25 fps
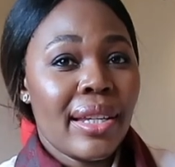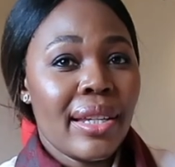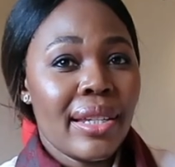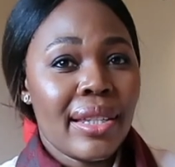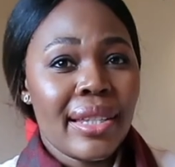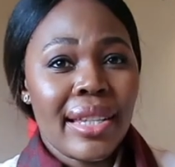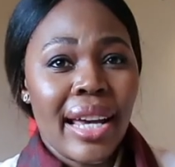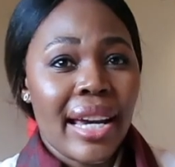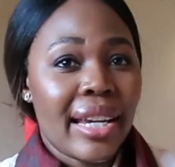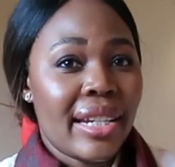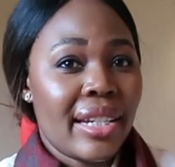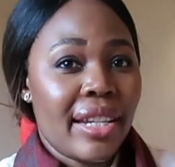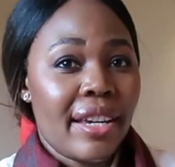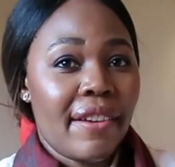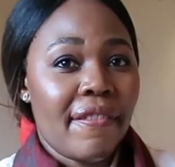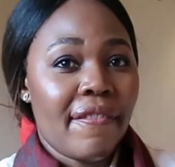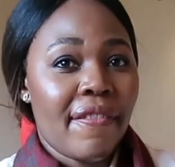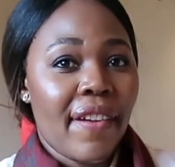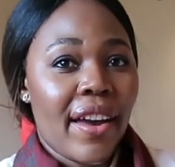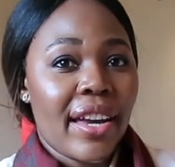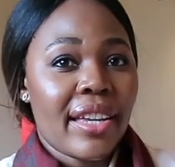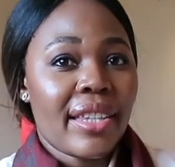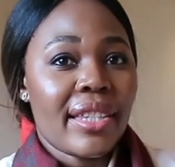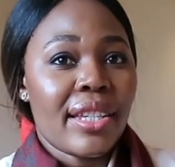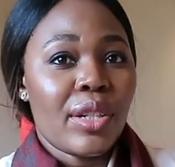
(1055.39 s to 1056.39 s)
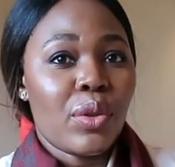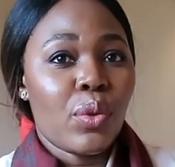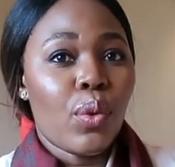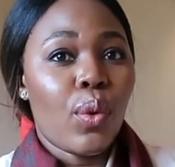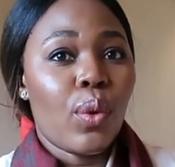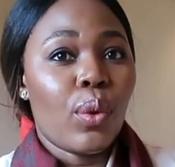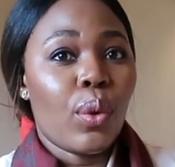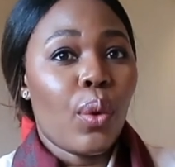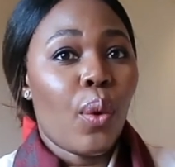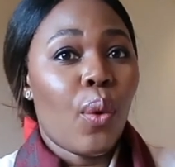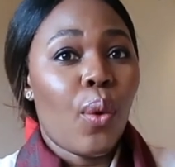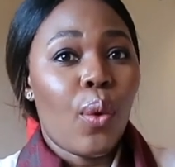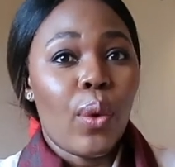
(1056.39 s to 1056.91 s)
side effects at
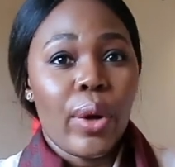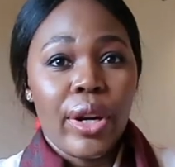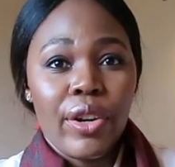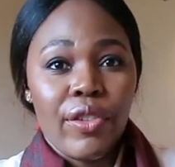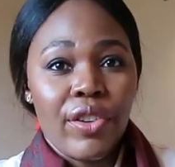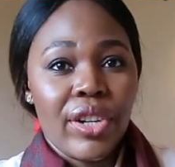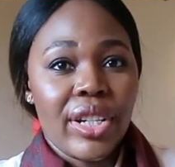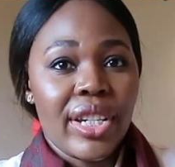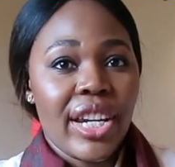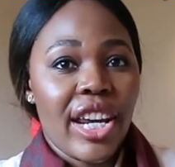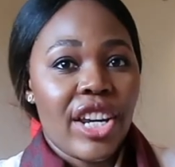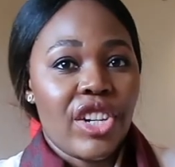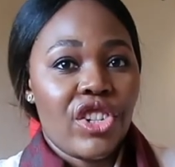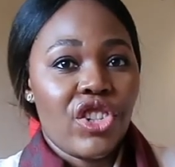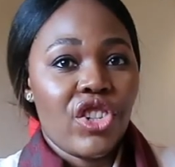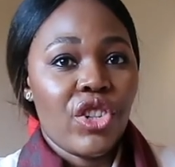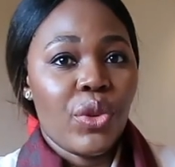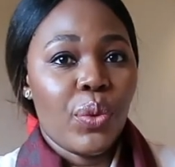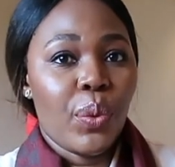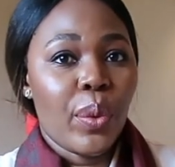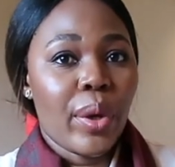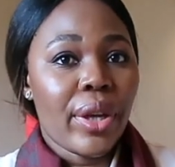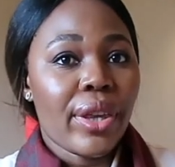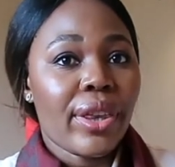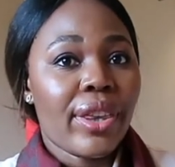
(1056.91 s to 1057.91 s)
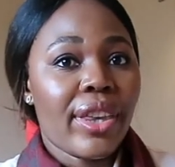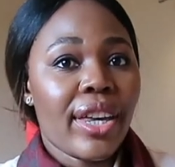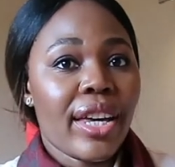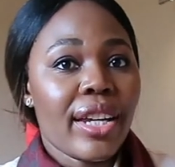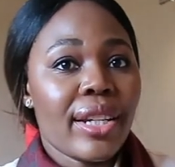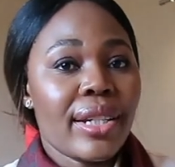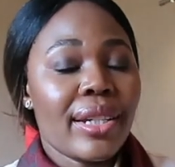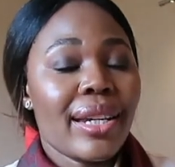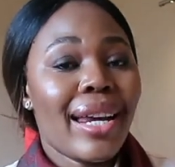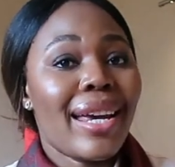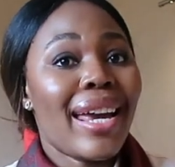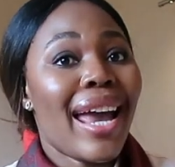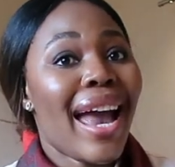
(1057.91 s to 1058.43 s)
all or irritation with
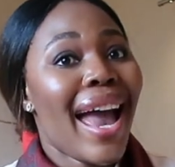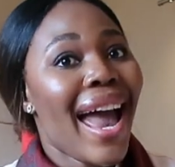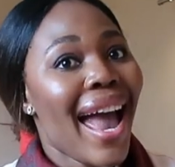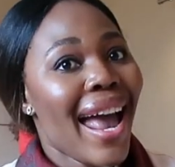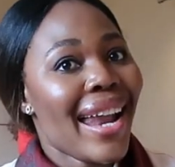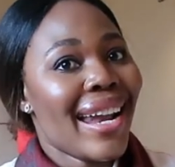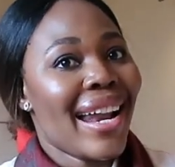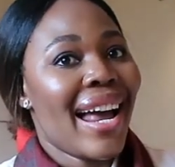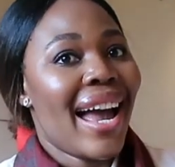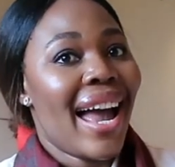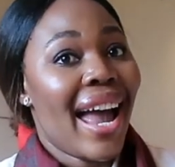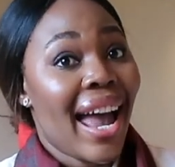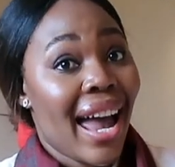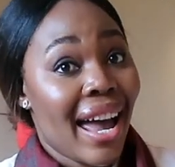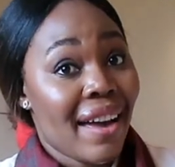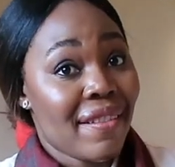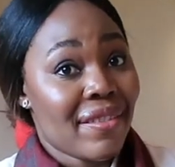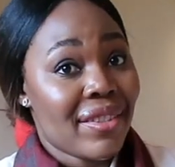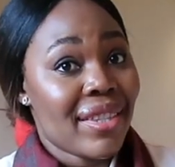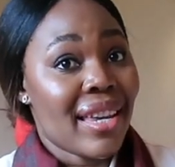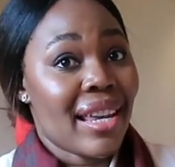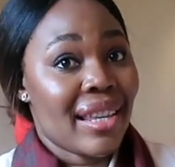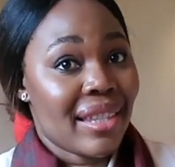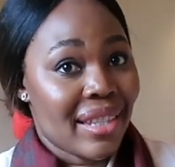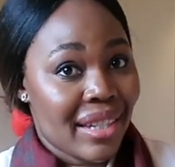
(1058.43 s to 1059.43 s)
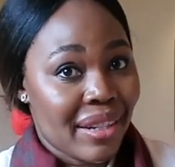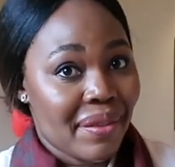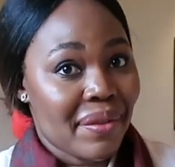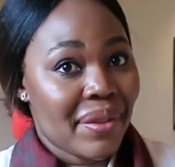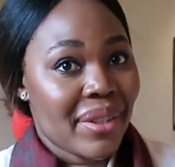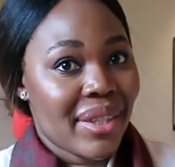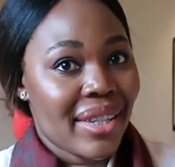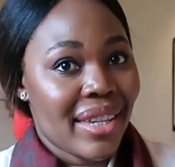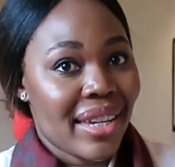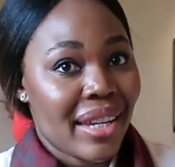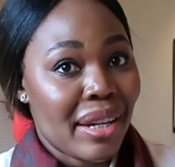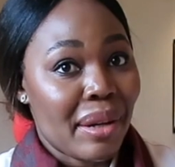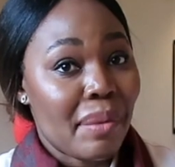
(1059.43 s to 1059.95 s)
it and I have sensitive
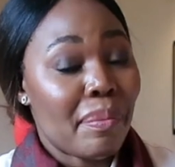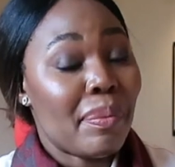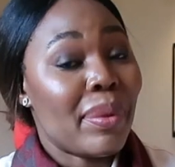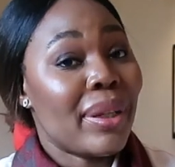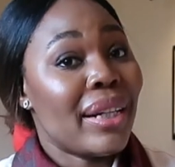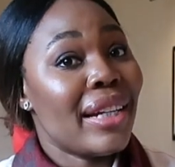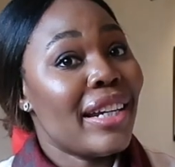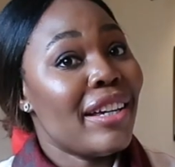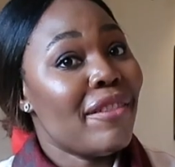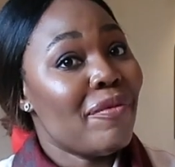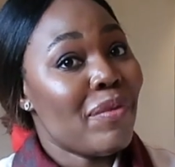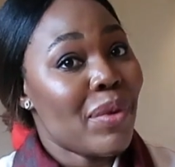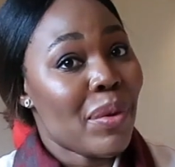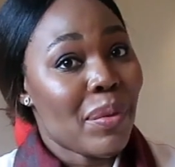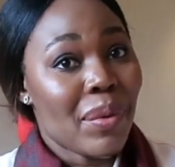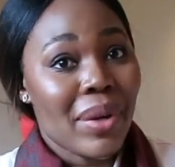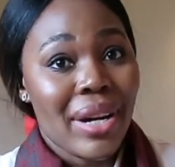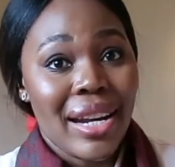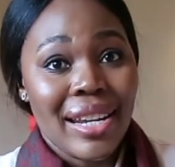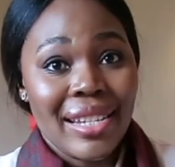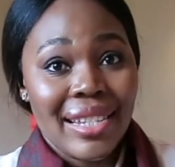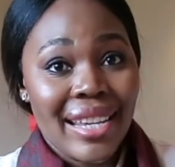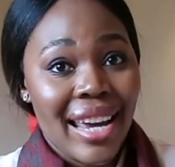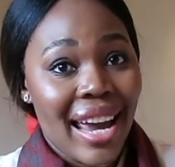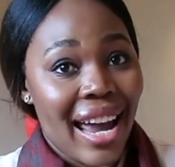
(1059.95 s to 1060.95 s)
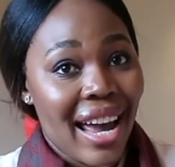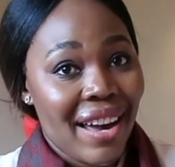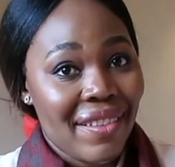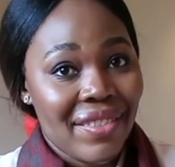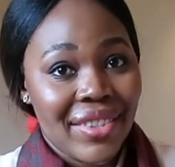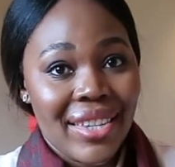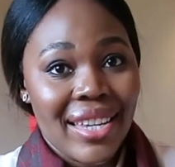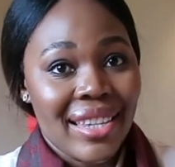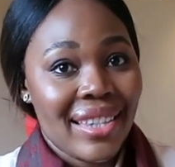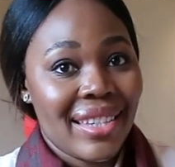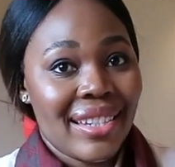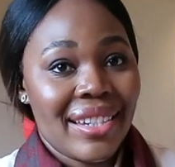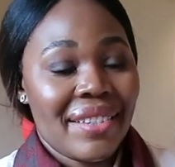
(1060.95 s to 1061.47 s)
skin believe me when I say I
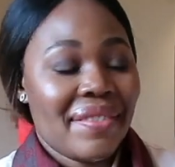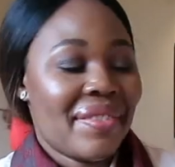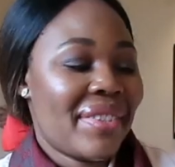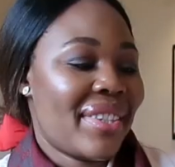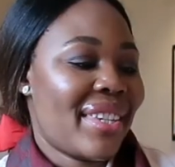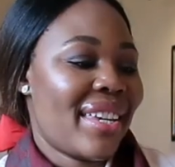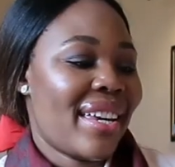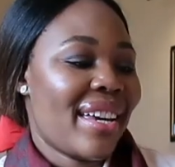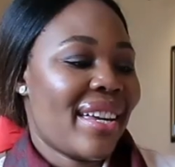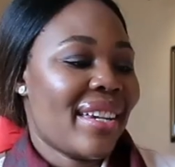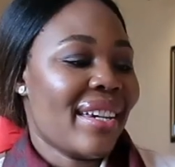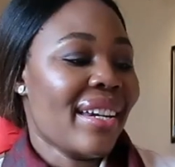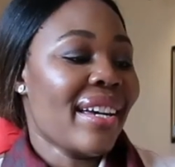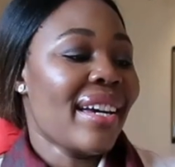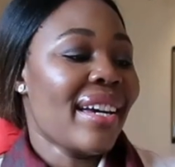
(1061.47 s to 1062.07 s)
have sensitive skin